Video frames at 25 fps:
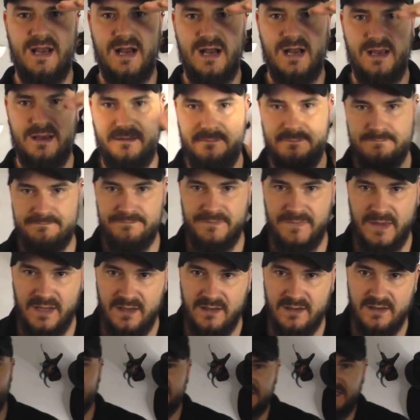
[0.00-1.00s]
high.
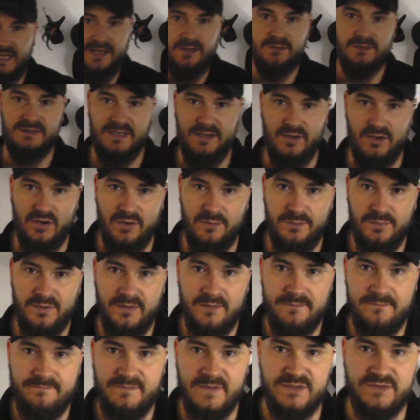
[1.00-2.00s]
I scaled it up,
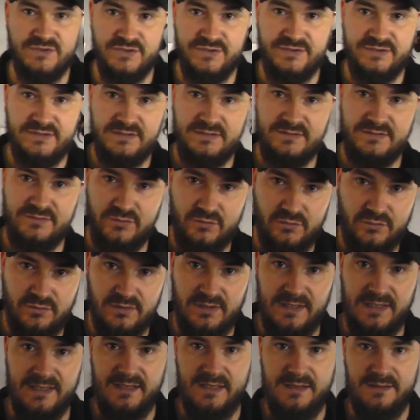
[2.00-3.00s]
as you
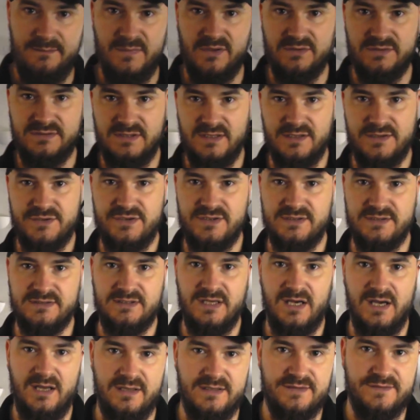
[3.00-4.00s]
saw in the montage at the
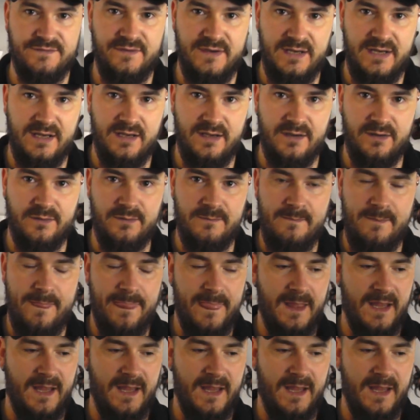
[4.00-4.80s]
start of this video.